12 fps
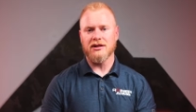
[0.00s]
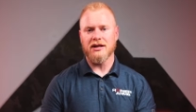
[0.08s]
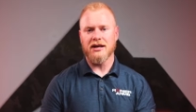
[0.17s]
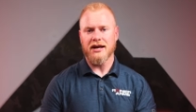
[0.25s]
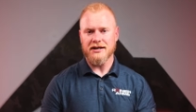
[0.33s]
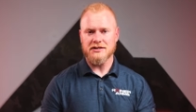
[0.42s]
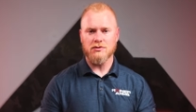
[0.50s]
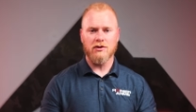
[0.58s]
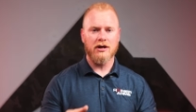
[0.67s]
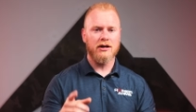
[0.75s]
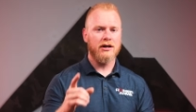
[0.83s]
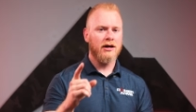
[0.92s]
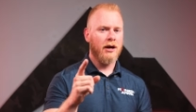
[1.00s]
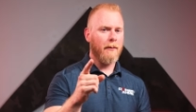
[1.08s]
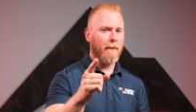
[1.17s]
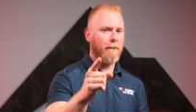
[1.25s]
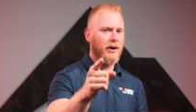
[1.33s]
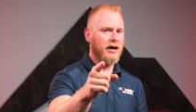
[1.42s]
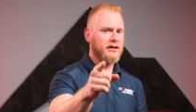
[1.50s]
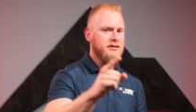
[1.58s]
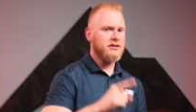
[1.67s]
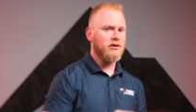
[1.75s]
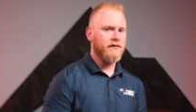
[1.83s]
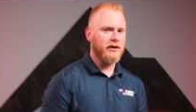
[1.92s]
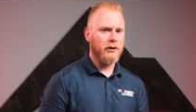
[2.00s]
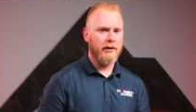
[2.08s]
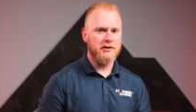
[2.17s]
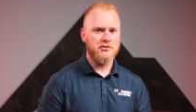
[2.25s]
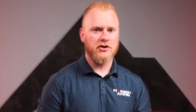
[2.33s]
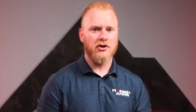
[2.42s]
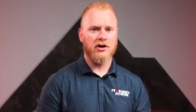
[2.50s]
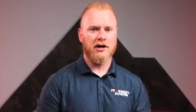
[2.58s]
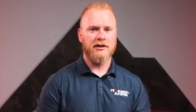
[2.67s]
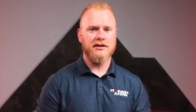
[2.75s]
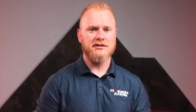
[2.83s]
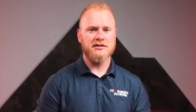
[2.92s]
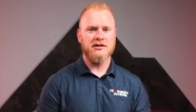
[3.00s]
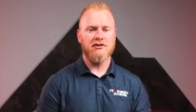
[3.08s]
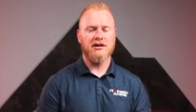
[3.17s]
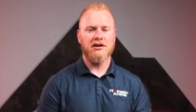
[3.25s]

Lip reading: in the next one. But don't forget about TriggerCon this year